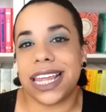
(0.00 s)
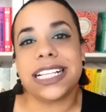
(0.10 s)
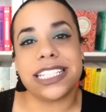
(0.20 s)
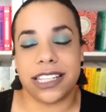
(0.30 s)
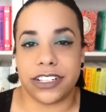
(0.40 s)

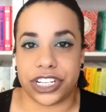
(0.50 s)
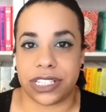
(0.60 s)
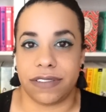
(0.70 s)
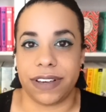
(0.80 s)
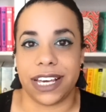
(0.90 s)
that's the
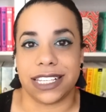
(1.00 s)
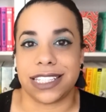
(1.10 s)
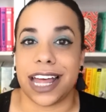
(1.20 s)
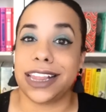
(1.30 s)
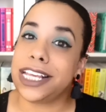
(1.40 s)
gist of it, is
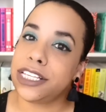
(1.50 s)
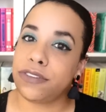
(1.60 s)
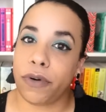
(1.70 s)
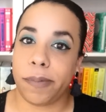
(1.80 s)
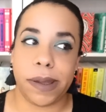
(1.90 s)
that these
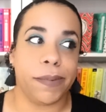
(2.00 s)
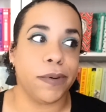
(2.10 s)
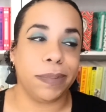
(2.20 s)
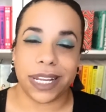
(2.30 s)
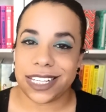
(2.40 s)
4
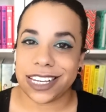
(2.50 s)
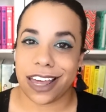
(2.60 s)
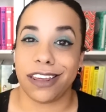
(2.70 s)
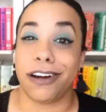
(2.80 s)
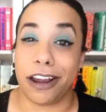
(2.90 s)
people play together
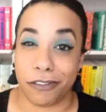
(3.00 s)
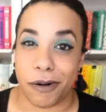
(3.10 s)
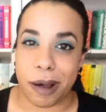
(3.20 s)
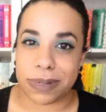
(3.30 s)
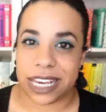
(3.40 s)
and grow up